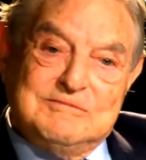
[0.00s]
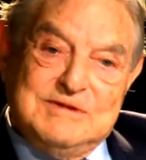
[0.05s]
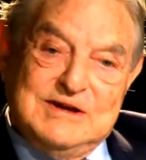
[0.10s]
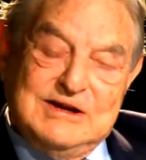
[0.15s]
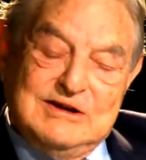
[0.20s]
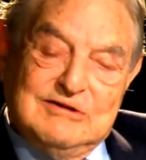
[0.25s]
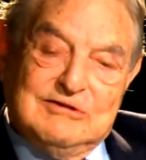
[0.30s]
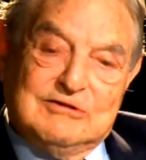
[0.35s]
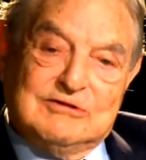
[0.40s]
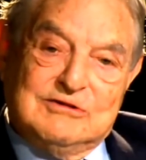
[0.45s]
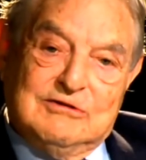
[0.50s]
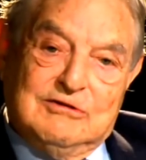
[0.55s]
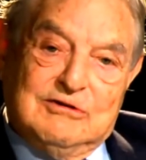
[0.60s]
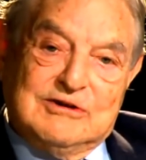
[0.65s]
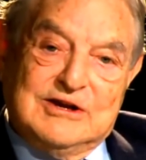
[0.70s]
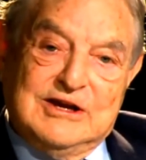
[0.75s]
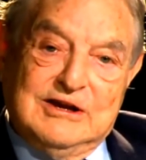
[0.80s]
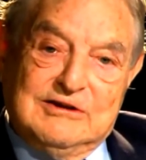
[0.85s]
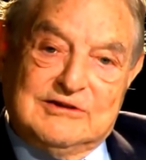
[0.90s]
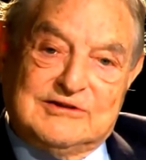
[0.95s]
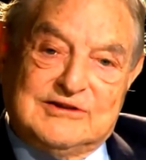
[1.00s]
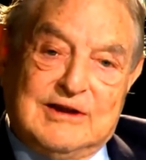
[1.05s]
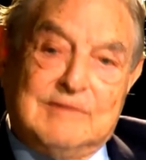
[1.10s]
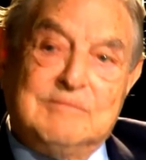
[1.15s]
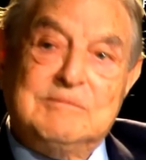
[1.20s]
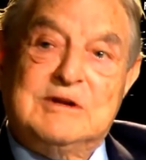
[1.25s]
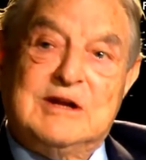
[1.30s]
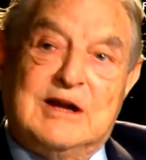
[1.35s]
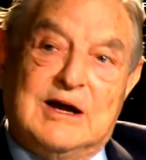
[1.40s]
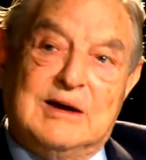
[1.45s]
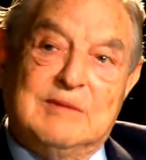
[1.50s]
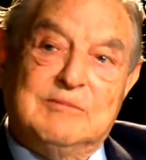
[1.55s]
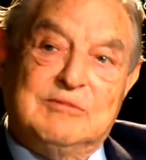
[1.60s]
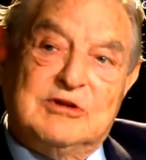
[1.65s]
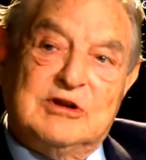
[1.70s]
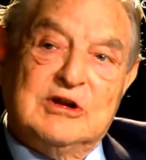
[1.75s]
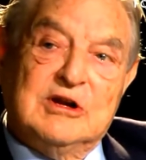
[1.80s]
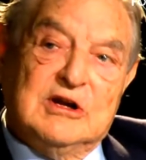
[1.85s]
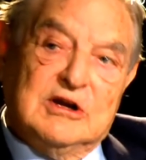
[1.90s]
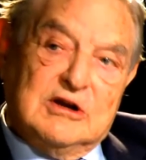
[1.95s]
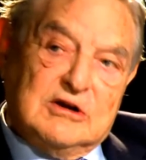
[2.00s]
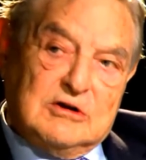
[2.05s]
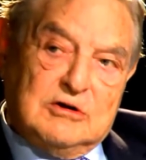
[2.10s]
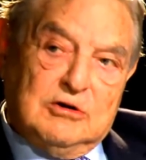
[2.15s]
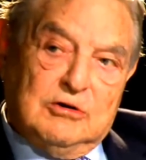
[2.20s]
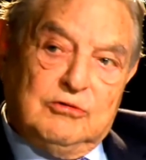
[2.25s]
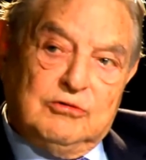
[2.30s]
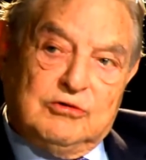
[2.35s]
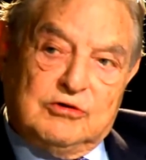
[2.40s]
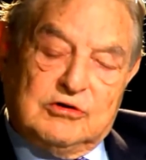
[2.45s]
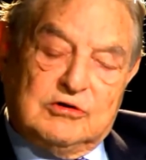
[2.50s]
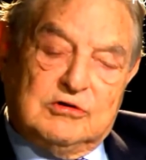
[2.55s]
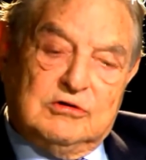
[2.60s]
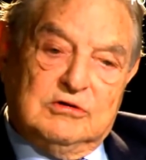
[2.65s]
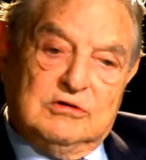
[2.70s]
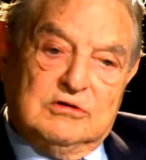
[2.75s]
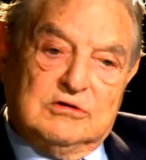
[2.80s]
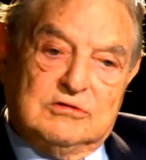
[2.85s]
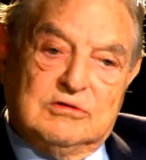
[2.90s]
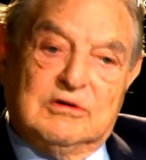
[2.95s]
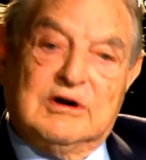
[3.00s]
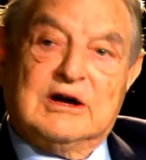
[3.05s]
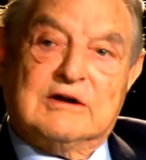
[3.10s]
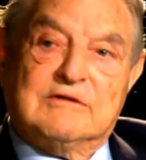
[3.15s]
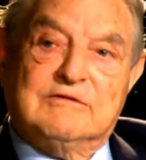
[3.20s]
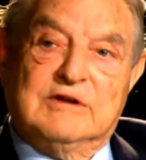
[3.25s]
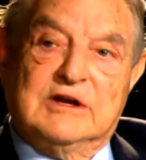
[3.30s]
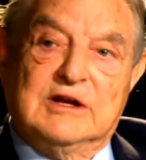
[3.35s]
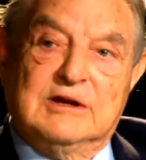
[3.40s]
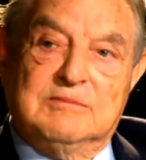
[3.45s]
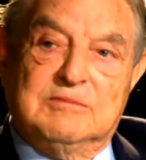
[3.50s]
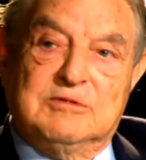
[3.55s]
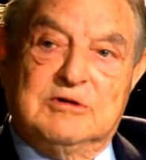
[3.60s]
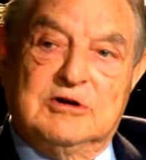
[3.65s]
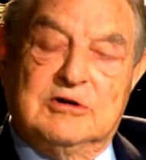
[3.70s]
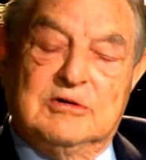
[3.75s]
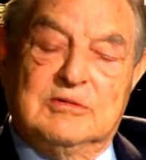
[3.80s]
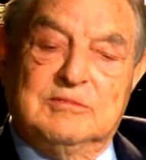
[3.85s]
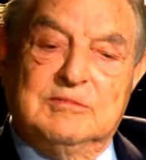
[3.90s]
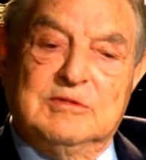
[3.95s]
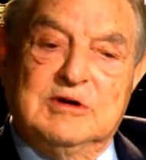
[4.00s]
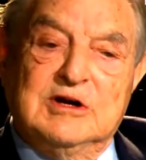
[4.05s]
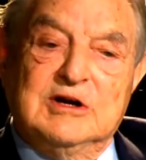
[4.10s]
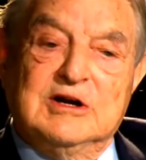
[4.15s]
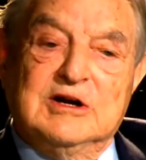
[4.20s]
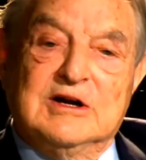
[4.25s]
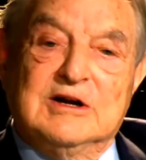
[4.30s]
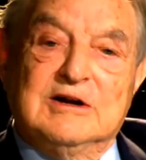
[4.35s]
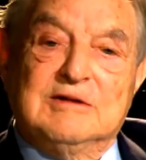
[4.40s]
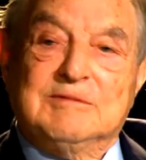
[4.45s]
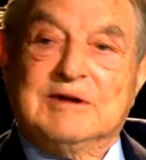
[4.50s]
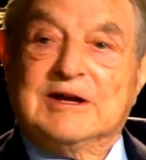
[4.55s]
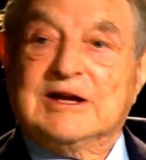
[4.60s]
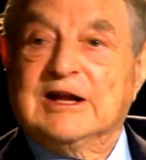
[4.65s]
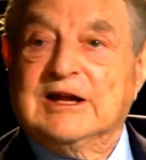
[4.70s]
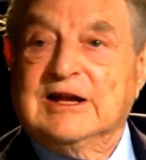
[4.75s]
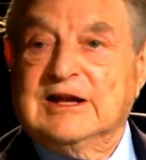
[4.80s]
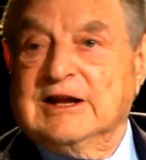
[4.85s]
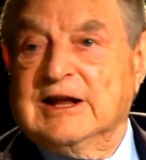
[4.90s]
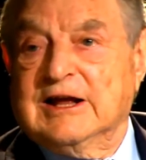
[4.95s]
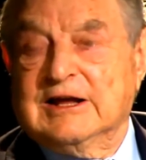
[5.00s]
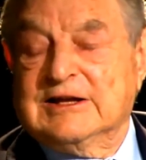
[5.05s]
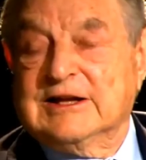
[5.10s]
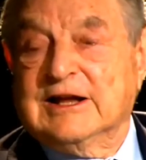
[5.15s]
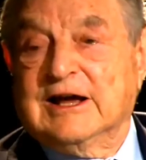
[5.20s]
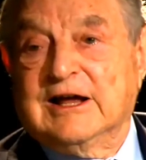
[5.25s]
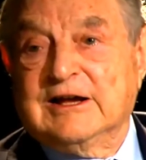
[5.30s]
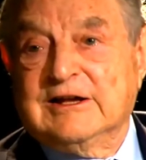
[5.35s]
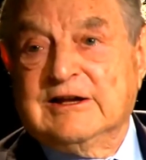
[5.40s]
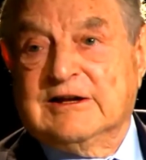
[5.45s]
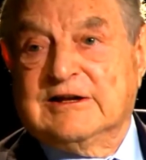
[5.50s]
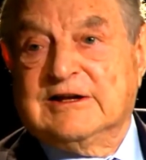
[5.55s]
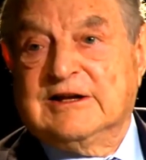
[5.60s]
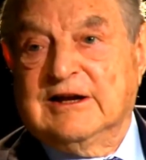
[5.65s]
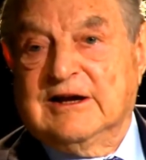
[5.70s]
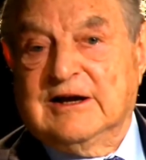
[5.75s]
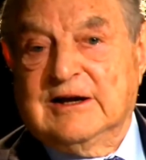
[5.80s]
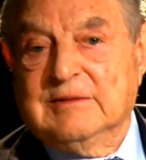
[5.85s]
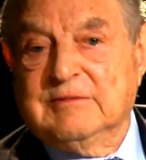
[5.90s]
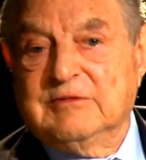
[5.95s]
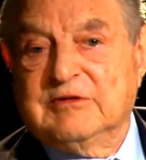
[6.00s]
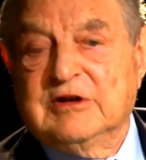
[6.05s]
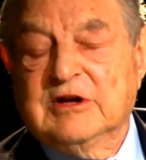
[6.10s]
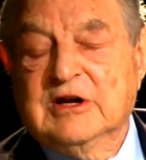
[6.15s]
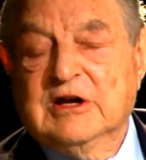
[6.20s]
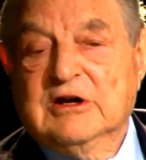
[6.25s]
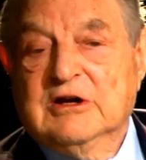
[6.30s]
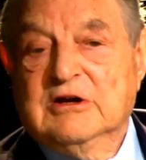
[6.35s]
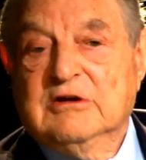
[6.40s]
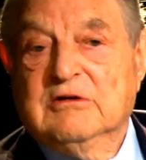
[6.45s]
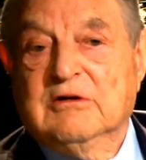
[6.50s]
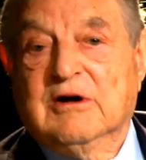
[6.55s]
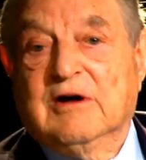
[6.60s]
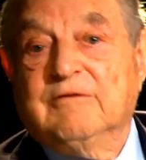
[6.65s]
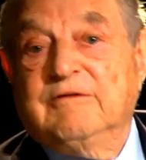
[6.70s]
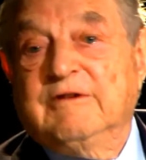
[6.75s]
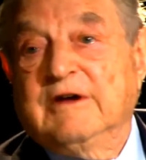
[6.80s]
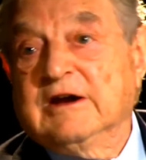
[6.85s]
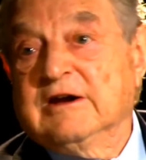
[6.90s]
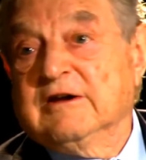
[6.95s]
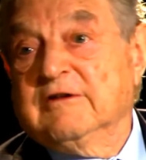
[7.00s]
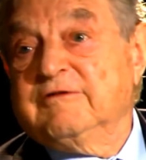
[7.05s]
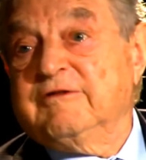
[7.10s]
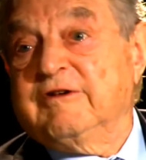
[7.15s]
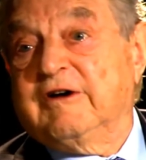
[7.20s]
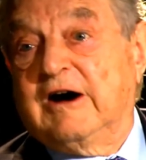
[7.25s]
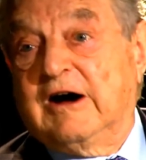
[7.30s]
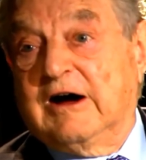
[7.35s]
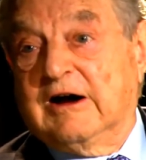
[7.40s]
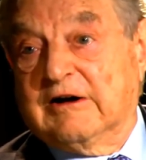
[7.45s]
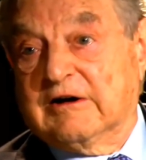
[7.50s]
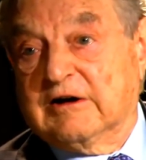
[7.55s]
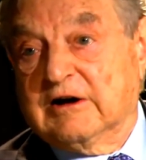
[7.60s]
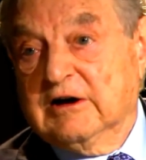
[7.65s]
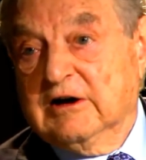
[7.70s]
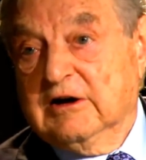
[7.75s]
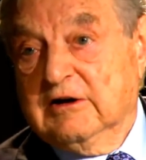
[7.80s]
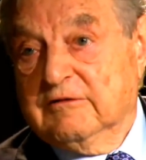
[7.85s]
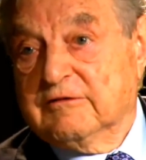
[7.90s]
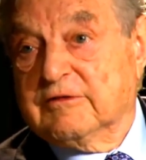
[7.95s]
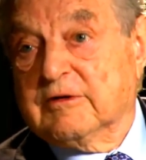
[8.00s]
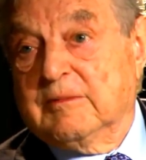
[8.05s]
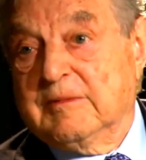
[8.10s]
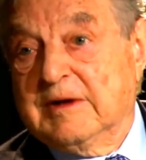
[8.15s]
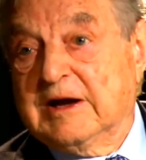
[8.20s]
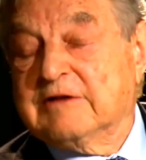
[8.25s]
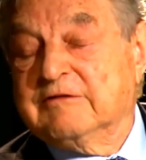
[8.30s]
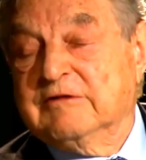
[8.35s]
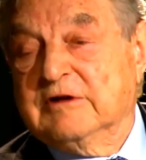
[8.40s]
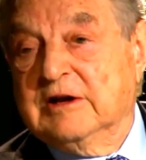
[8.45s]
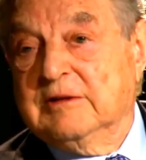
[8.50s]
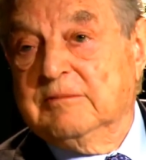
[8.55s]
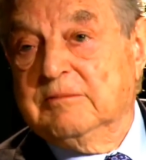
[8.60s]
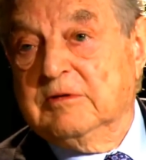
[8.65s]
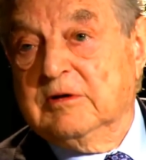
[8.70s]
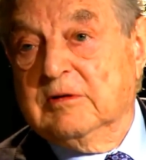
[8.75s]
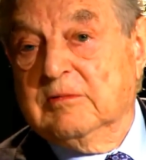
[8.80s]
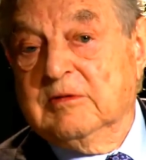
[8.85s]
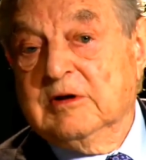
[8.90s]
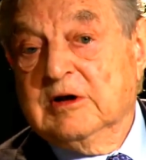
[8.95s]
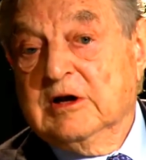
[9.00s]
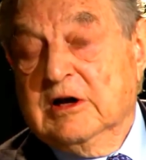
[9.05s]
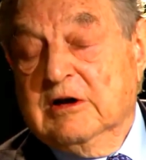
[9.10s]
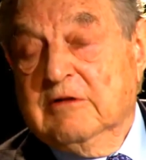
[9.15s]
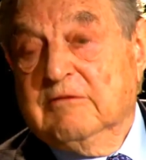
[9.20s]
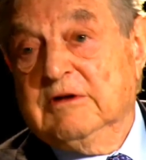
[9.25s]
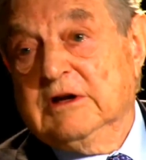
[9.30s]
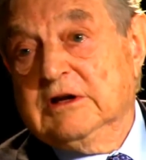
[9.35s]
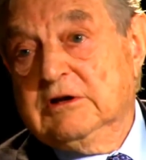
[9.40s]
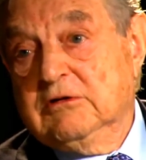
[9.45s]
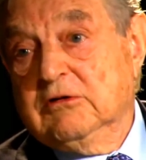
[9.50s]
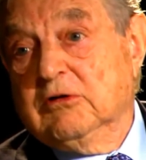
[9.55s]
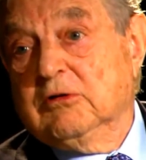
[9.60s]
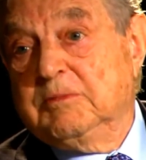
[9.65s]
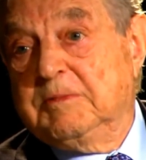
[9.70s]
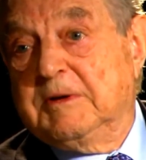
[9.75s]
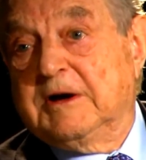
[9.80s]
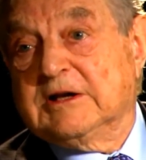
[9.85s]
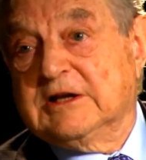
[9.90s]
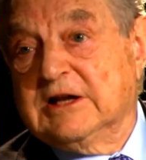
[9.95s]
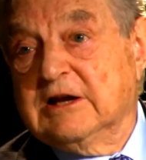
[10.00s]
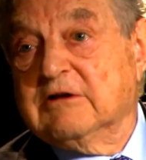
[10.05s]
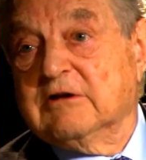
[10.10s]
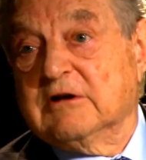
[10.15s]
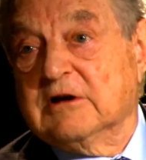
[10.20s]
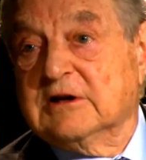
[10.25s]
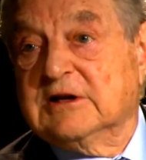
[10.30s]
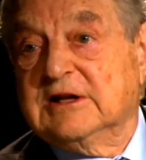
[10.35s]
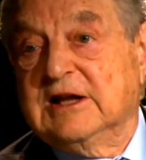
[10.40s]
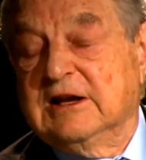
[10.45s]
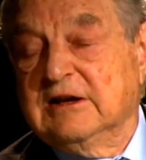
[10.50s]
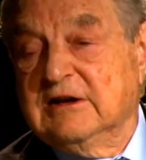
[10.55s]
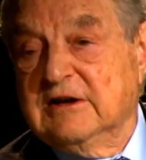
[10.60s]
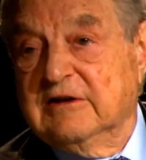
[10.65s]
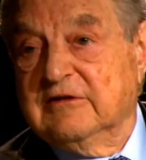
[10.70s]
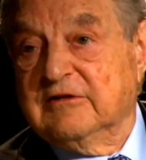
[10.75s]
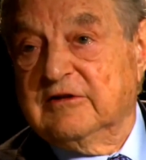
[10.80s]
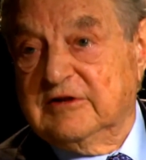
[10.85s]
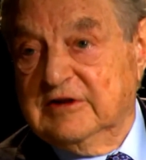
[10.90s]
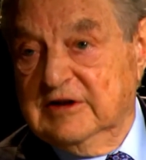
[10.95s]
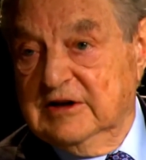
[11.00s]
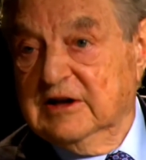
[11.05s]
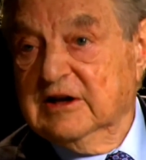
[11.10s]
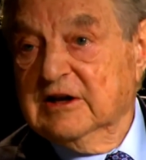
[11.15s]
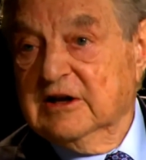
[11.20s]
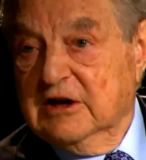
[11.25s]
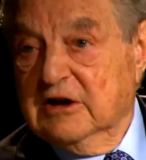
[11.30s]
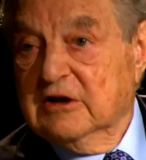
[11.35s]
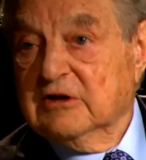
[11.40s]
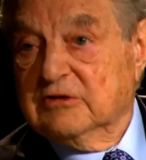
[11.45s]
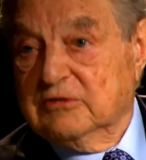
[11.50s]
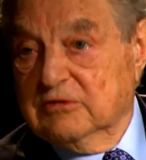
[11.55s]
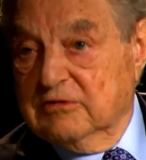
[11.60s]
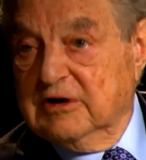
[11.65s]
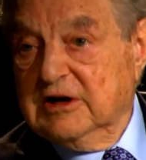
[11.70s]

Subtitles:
be sometimes close to equilibrium, but at other times you are very far from equilibrium, with no particular tendency to